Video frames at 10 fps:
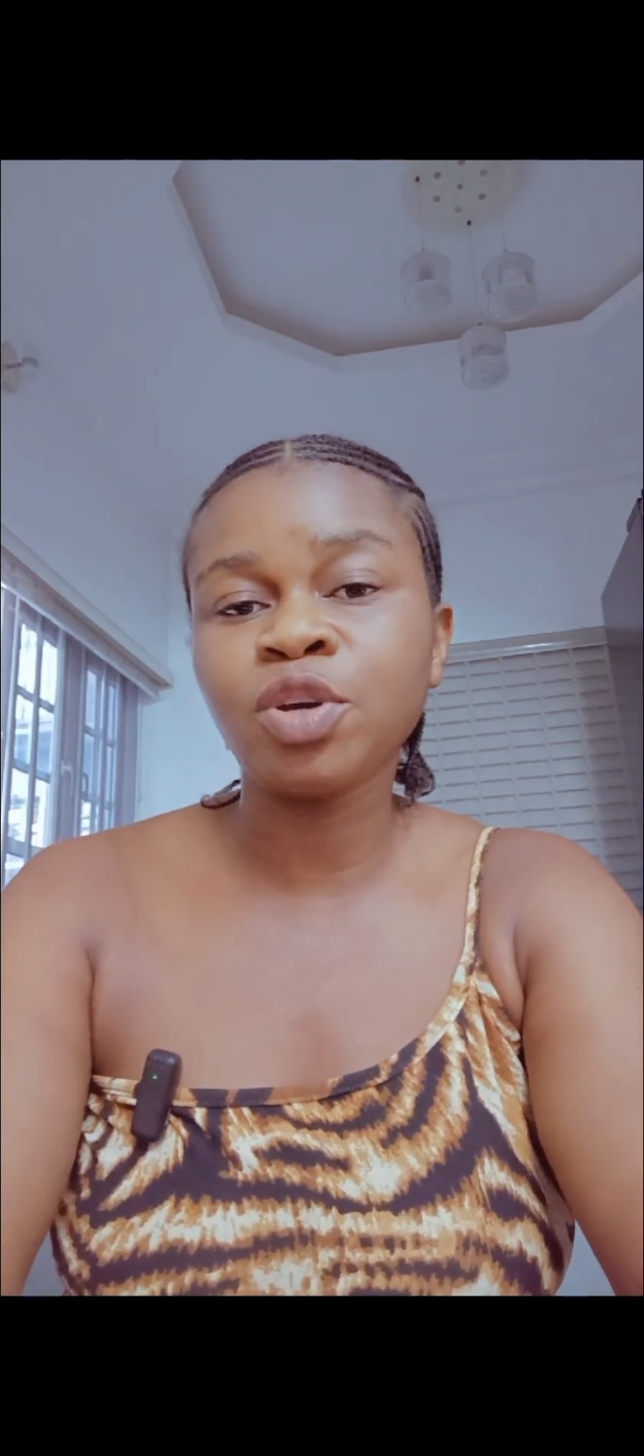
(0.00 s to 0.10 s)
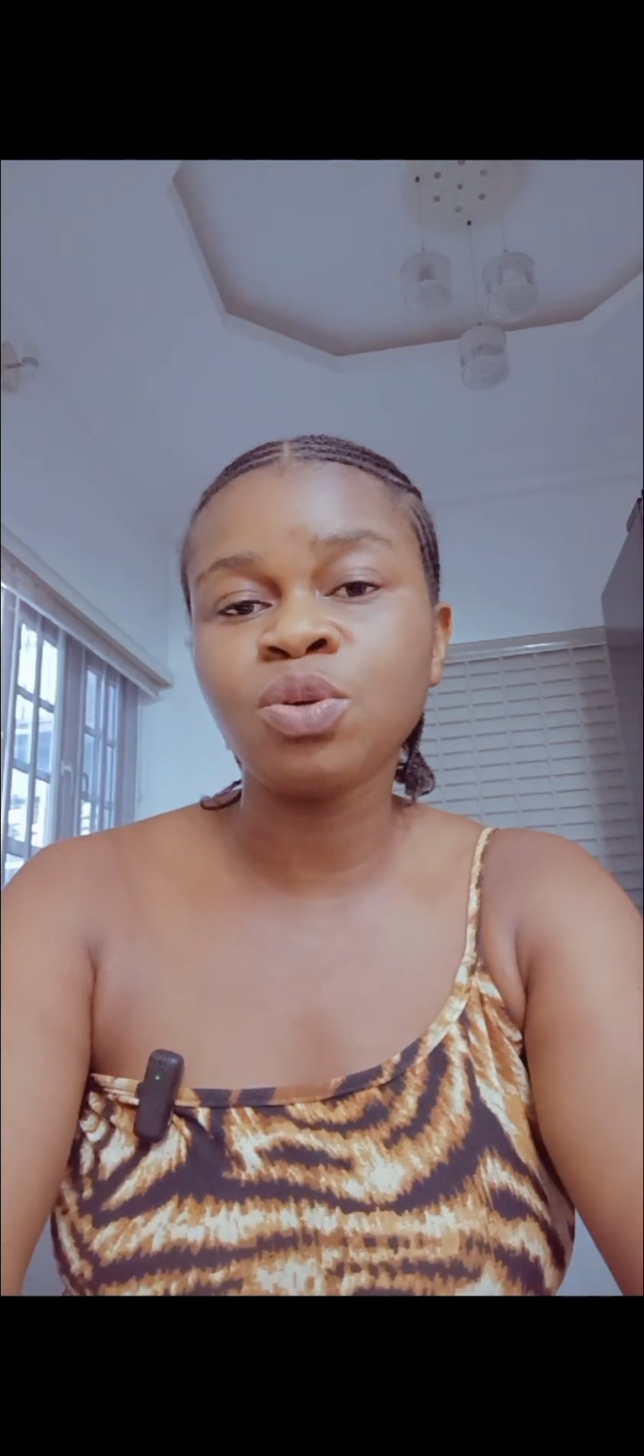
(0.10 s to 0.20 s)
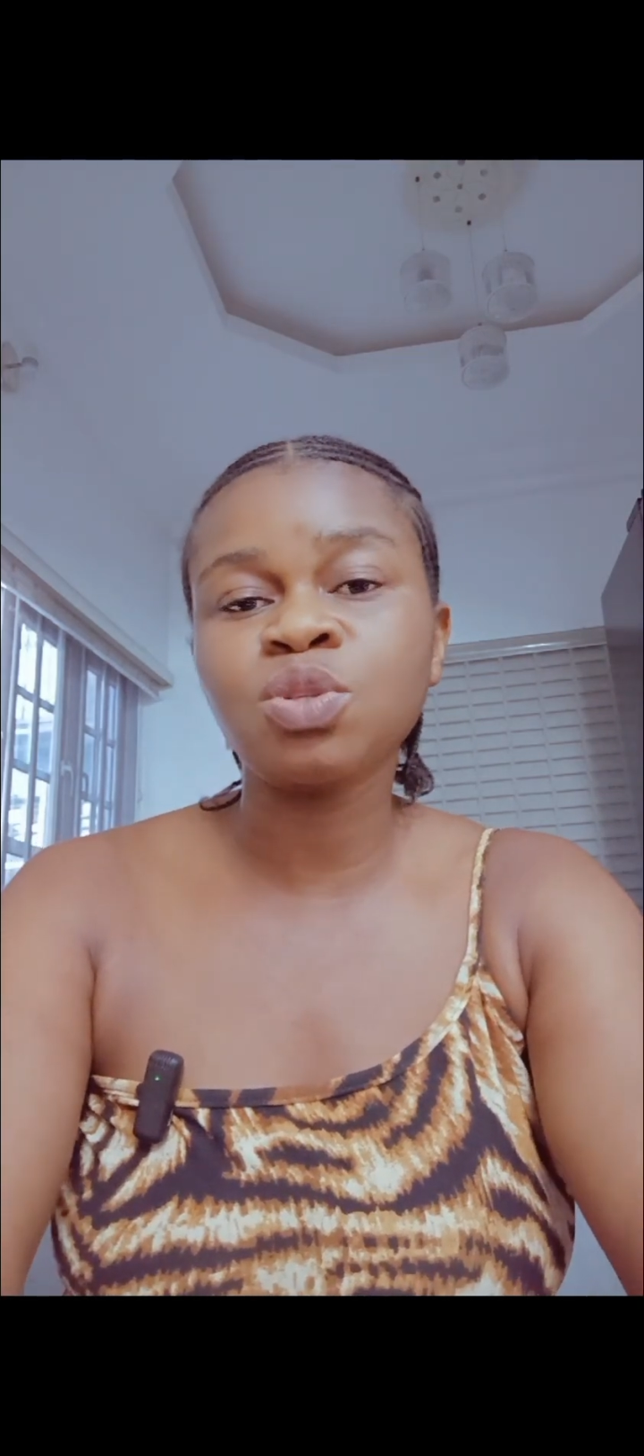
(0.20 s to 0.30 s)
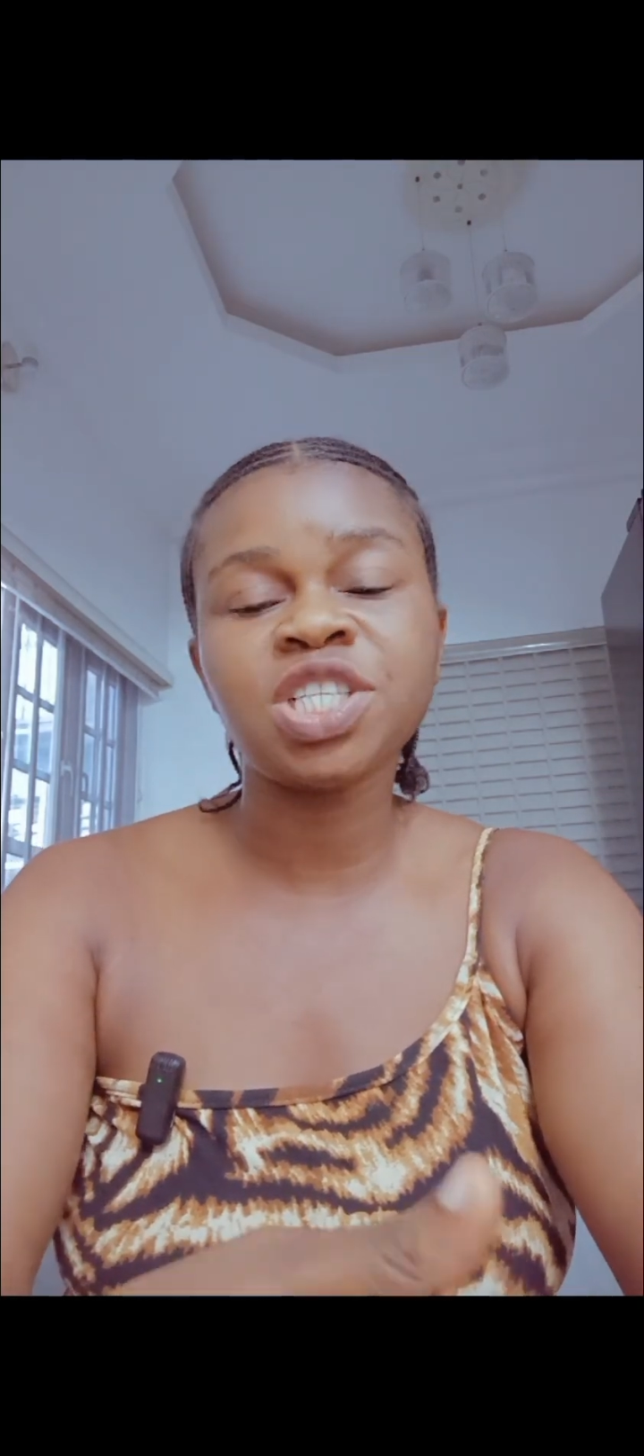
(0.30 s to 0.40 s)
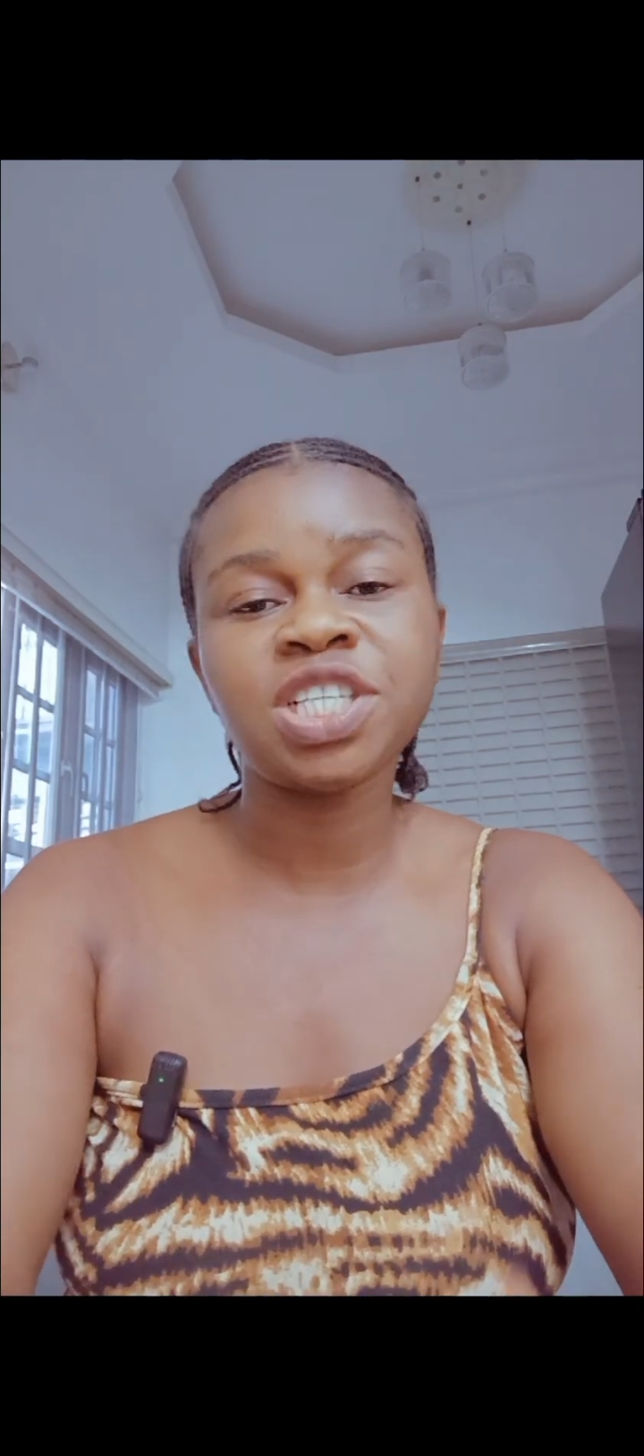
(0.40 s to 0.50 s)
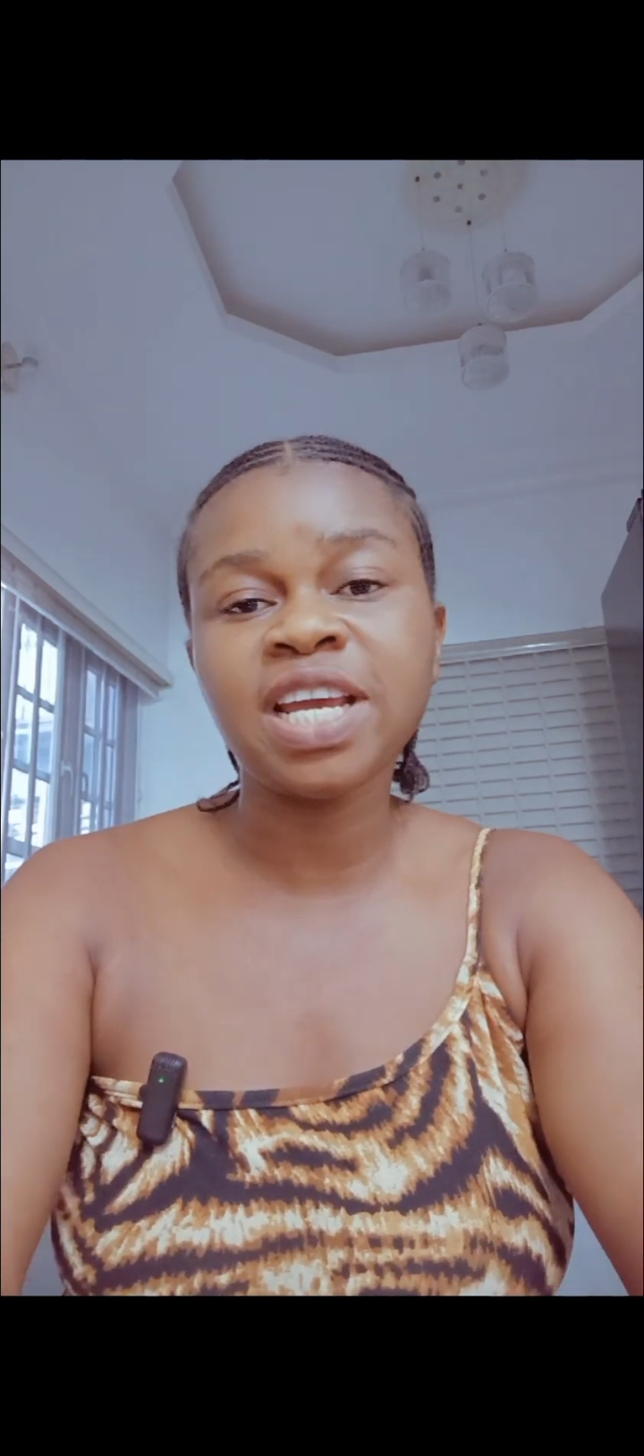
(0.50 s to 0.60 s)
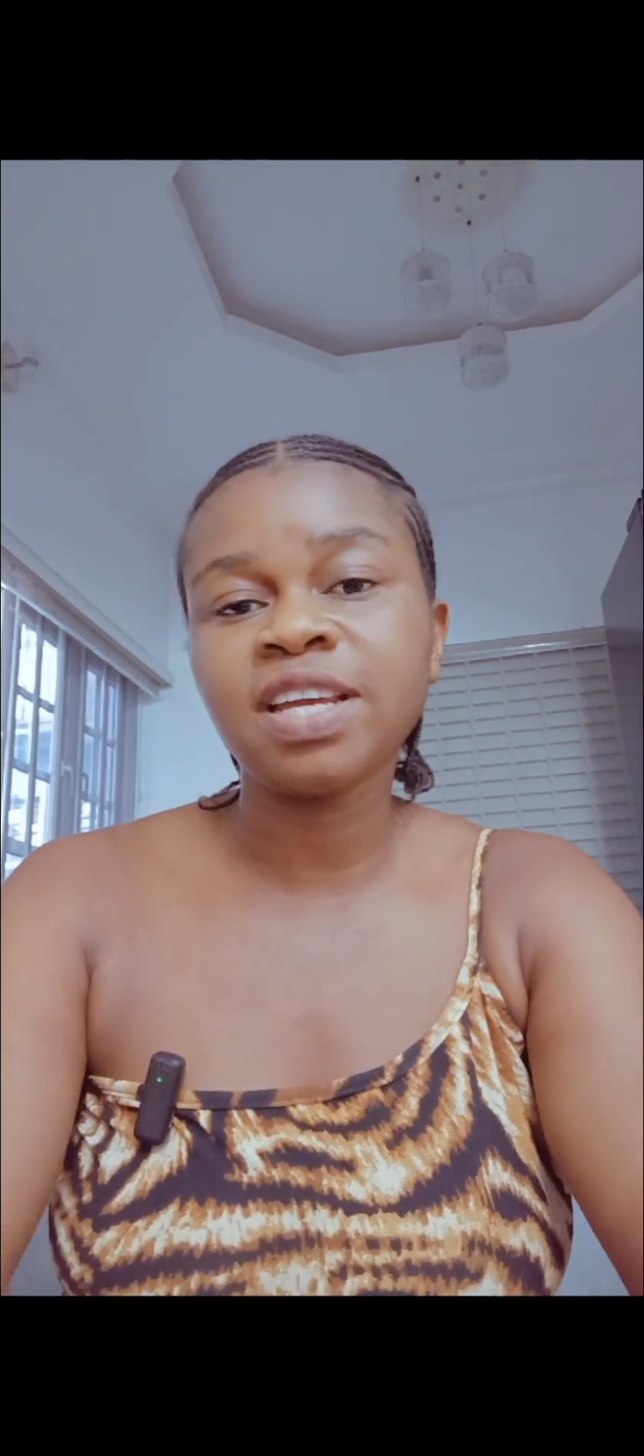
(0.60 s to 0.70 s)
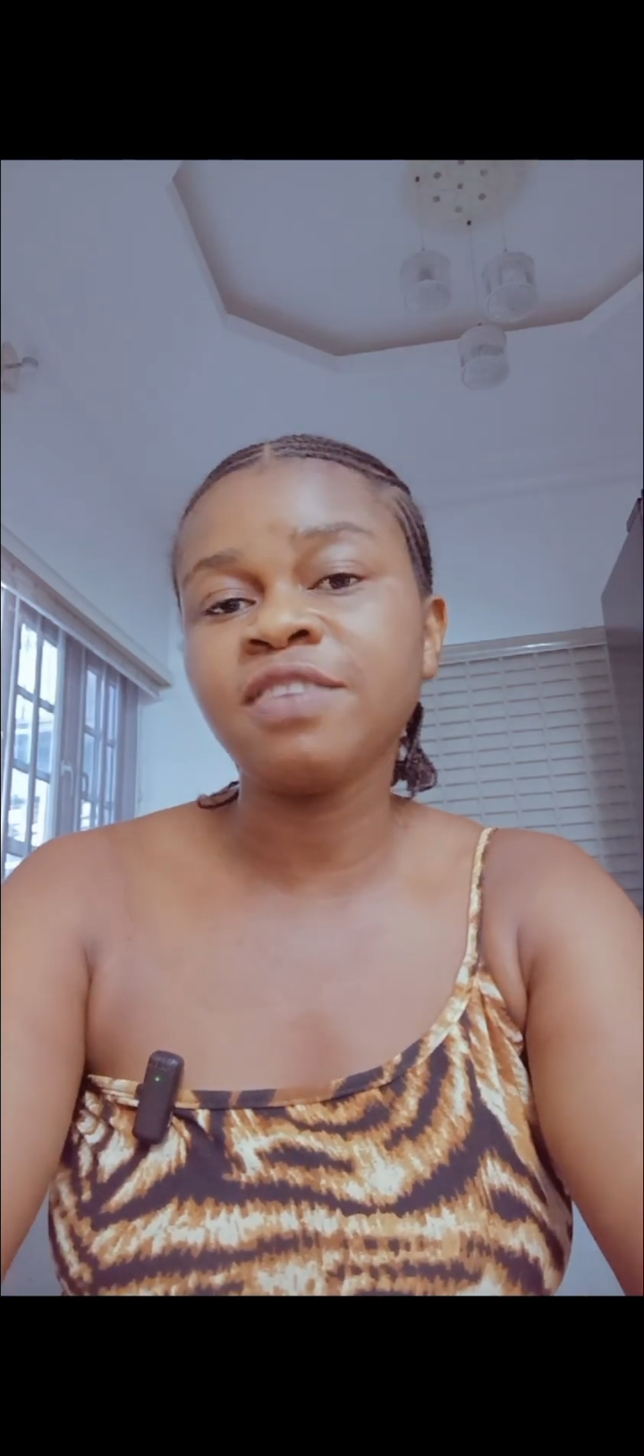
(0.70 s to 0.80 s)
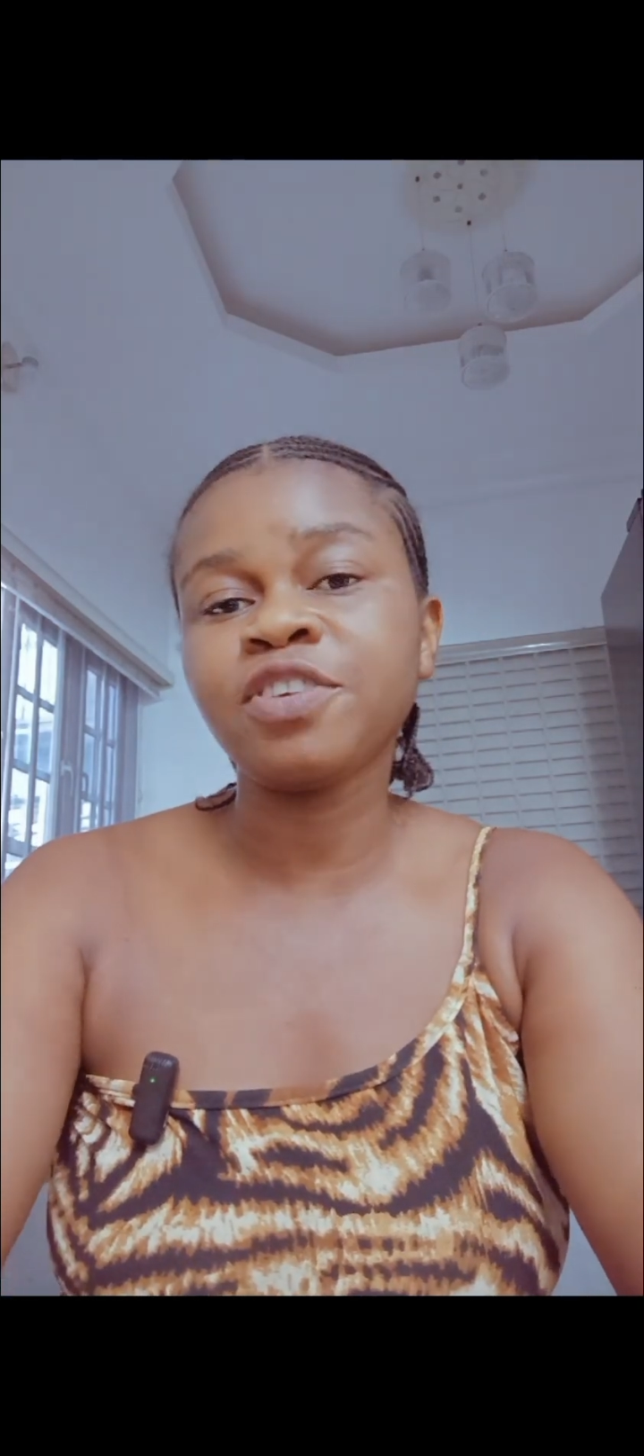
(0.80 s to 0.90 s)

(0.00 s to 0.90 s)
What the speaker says: you to check